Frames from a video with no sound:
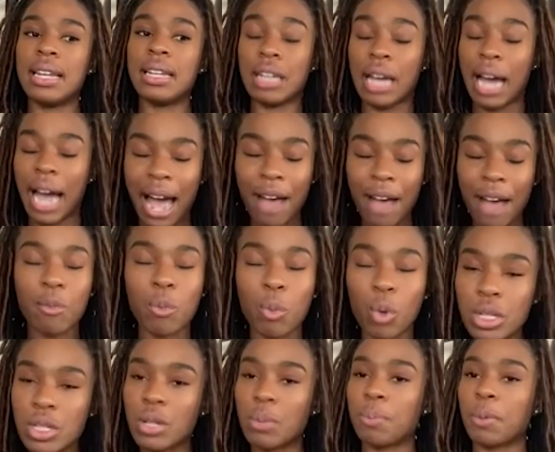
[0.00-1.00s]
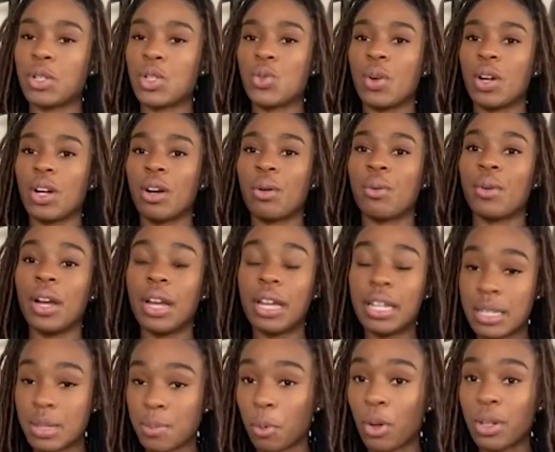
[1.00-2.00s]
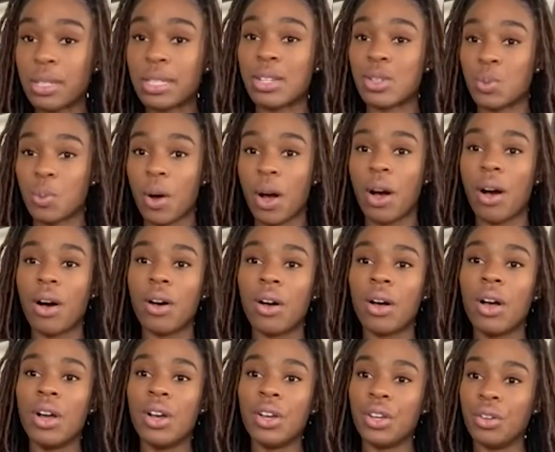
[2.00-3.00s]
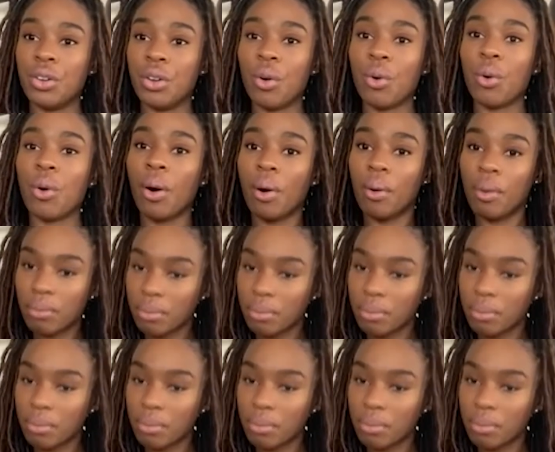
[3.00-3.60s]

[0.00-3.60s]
have want to pursue a career in sports as well, you know,